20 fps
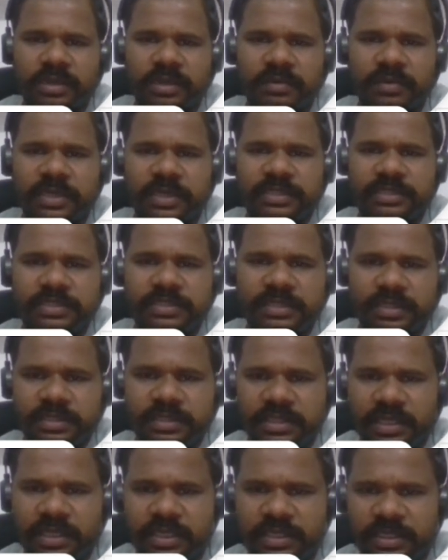Once
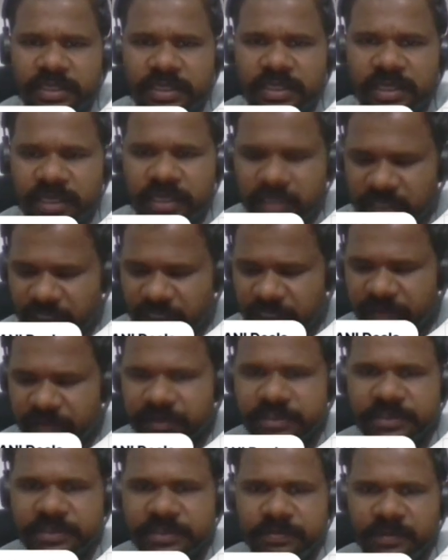that
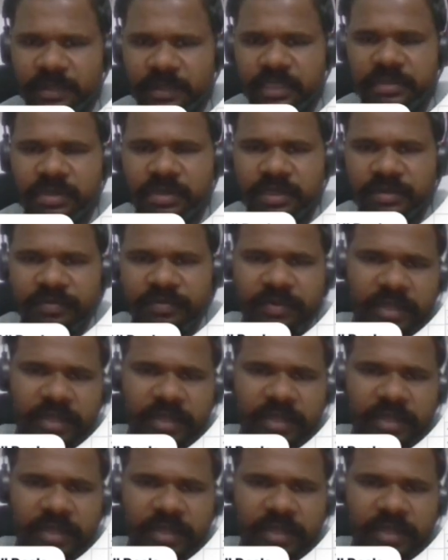arrives, actually